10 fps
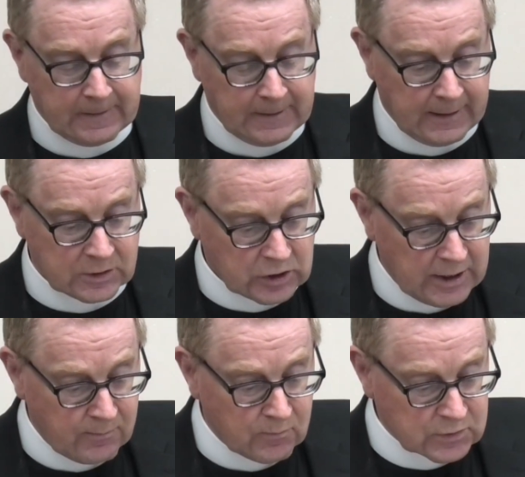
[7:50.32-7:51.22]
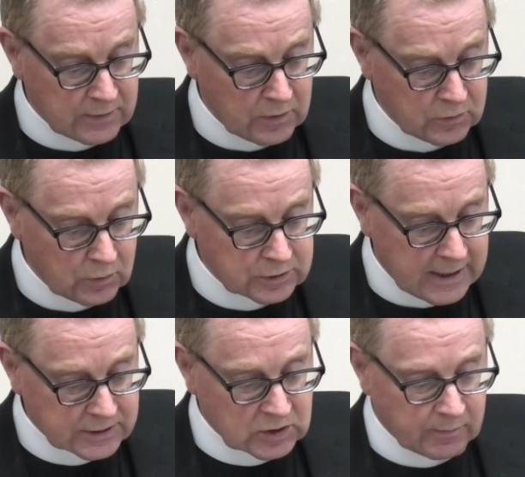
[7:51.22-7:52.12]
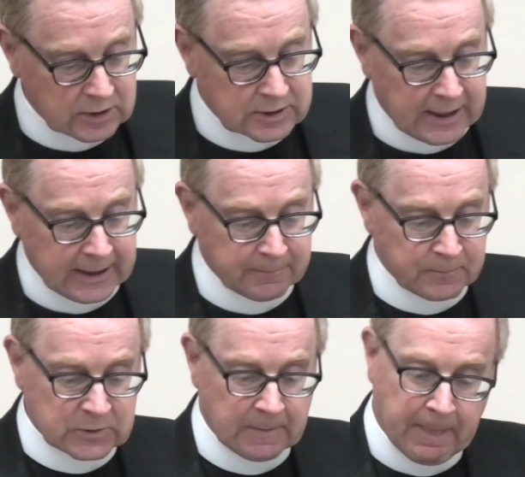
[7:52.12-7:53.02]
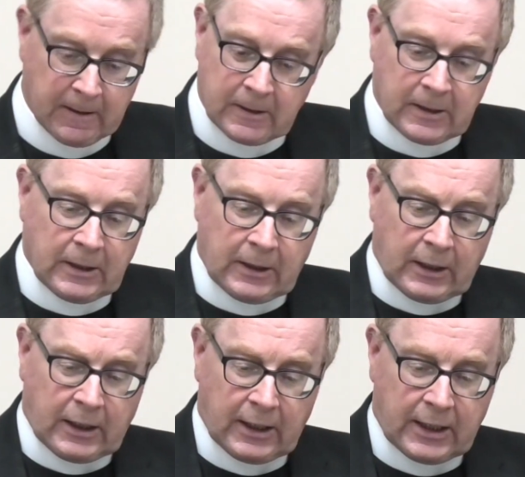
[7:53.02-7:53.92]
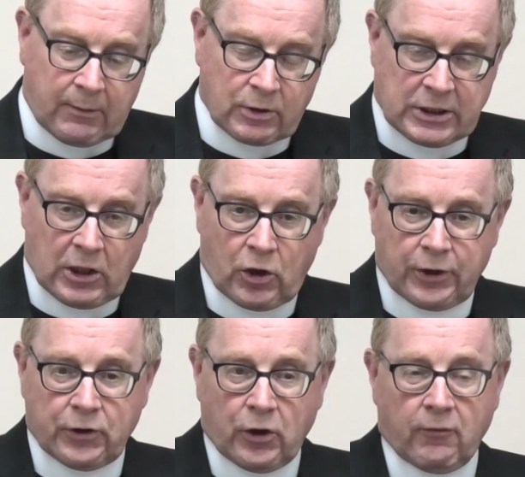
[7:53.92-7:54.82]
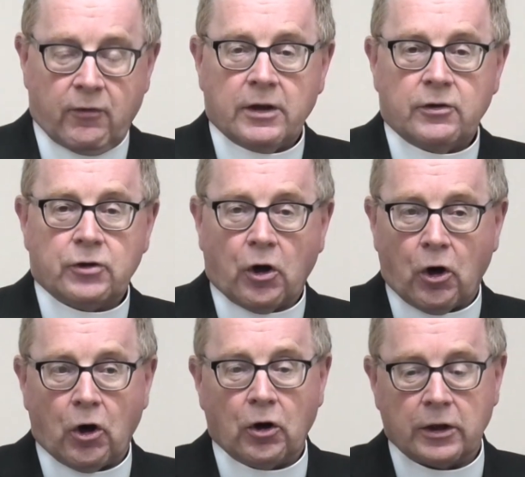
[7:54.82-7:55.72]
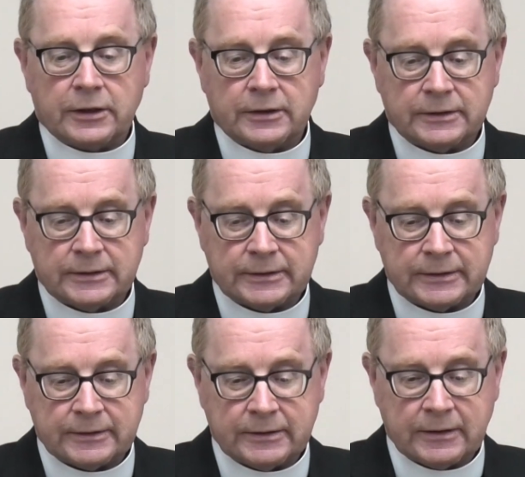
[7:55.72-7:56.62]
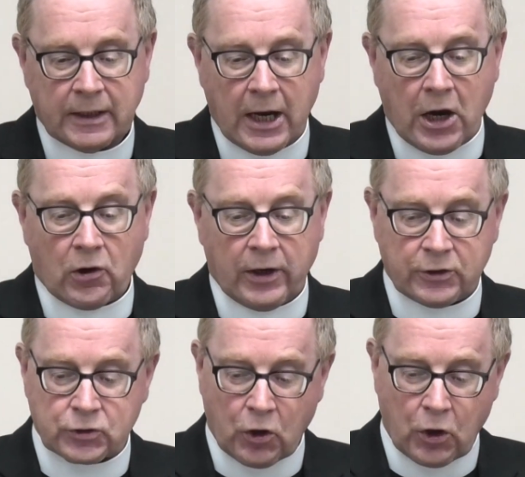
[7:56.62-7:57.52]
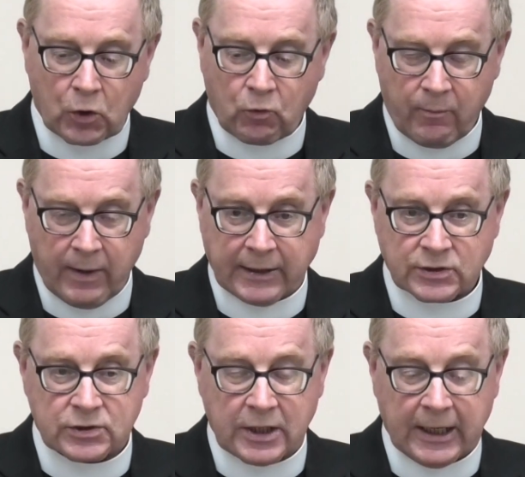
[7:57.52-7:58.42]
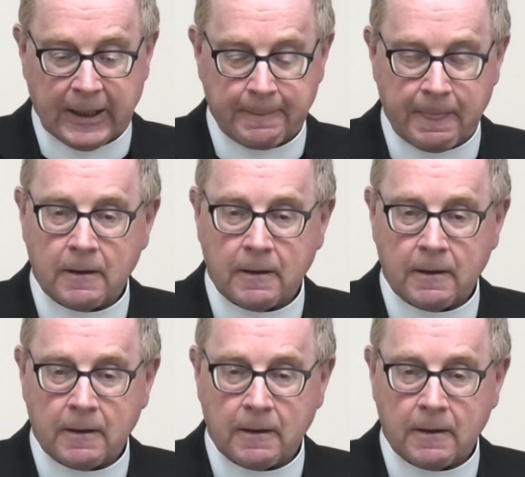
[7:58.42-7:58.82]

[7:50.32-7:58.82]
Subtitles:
It seems in the New Testament times, there was a lot of talk, early talk, we might say.